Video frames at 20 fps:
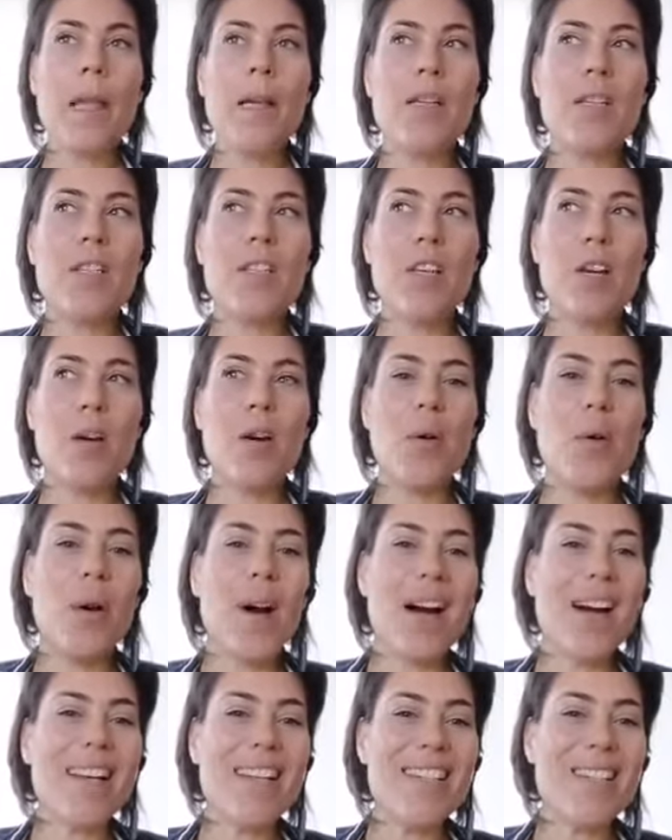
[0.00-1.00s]
So
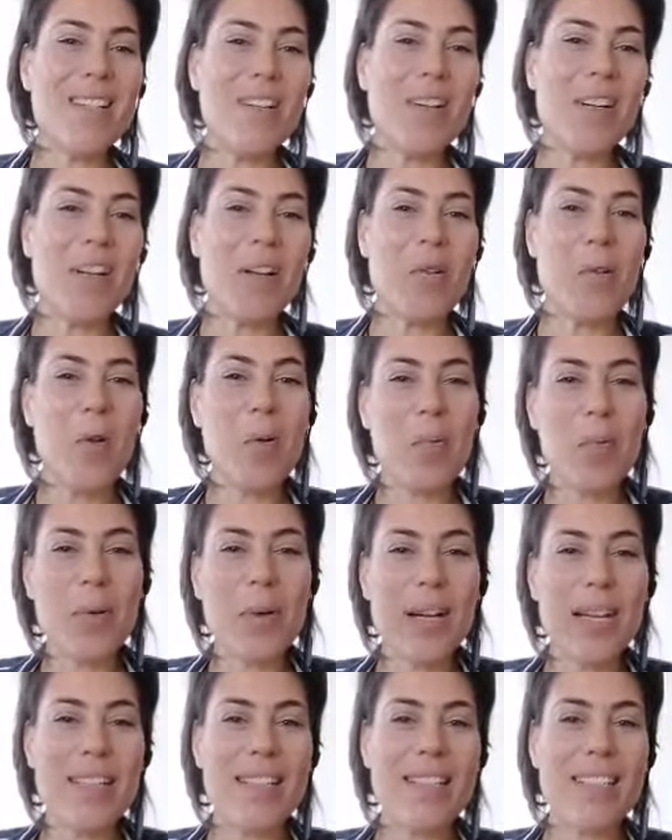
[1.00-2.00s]
I start
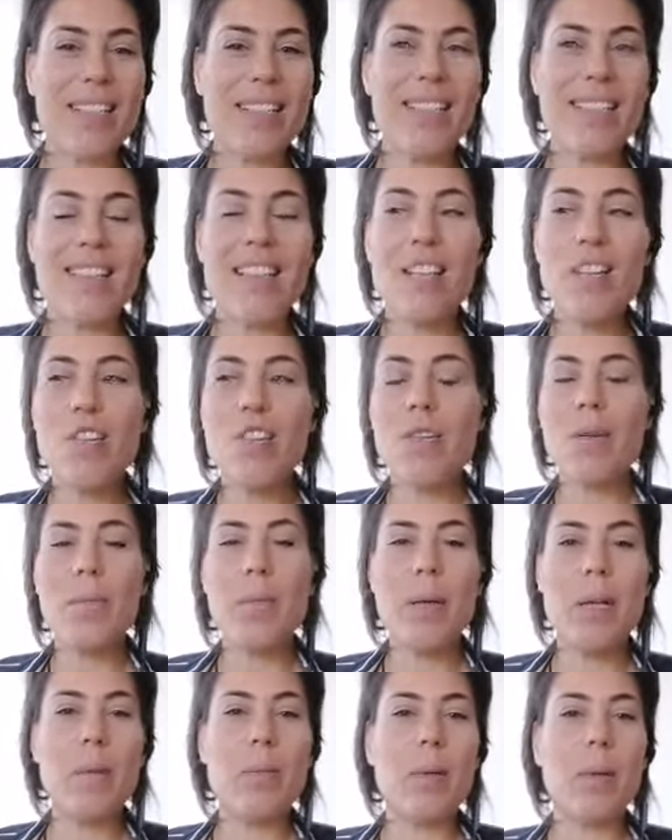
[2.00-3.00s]
incorporating and teaching
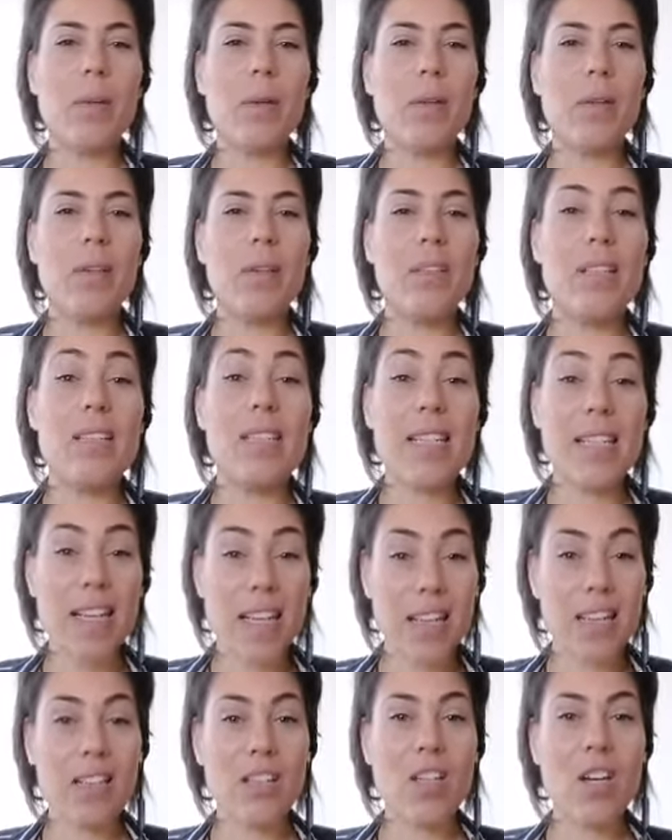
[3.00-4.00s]
people
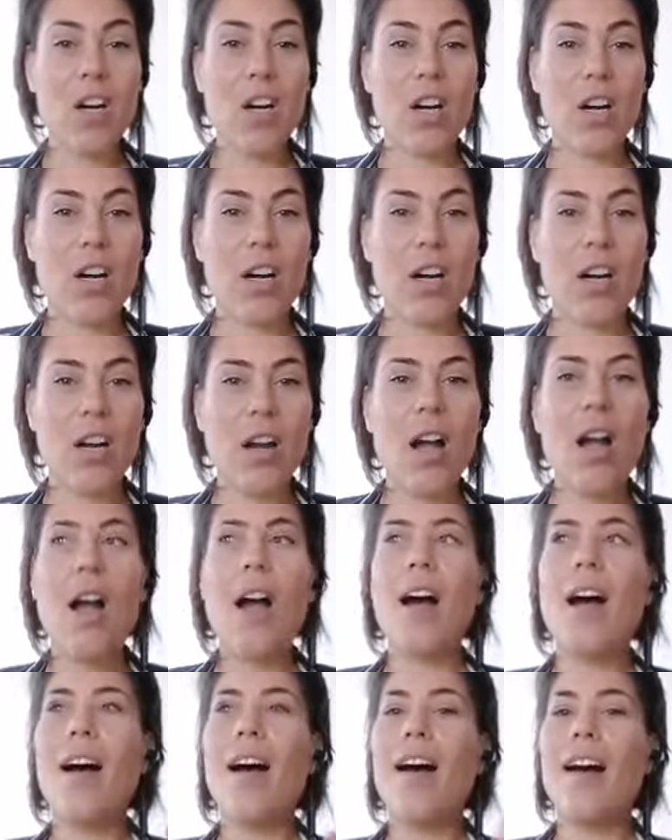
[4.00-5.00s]
sitting in the car.
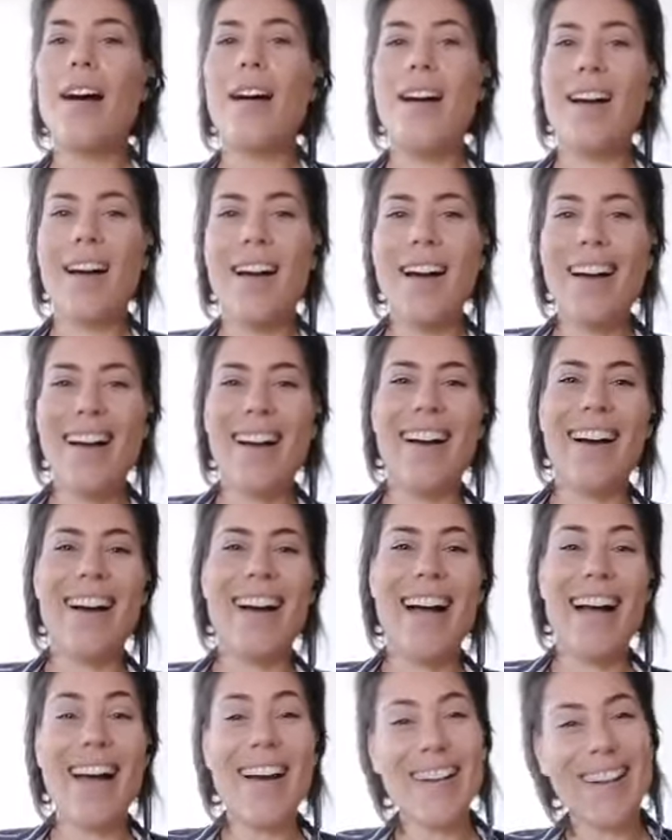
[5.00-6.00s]

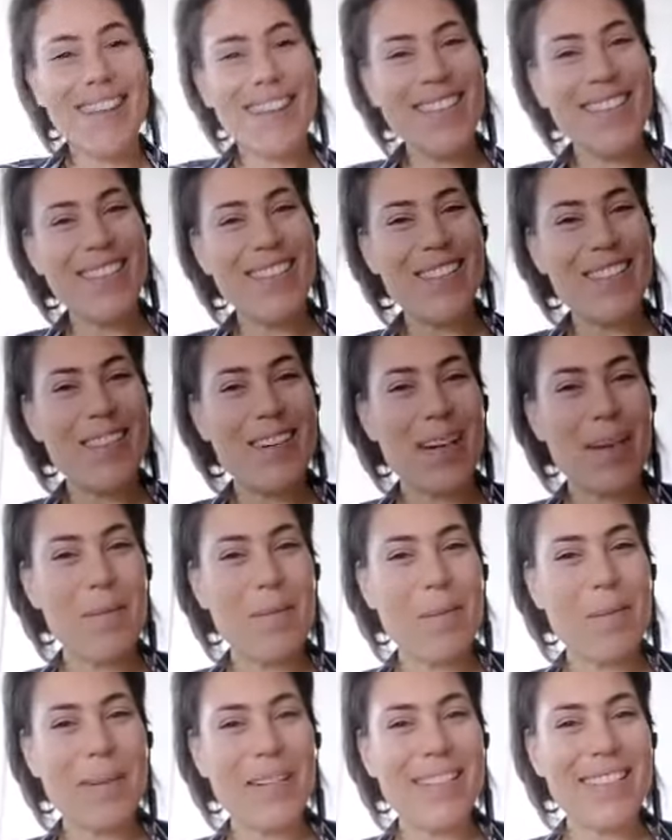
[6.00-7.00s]
How can you do a
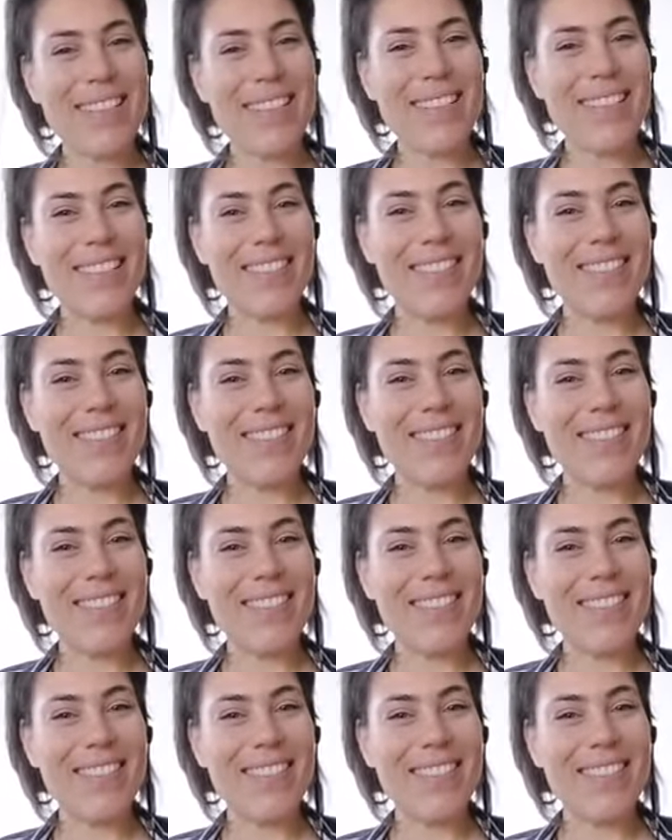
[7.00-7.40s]
hyperpressive?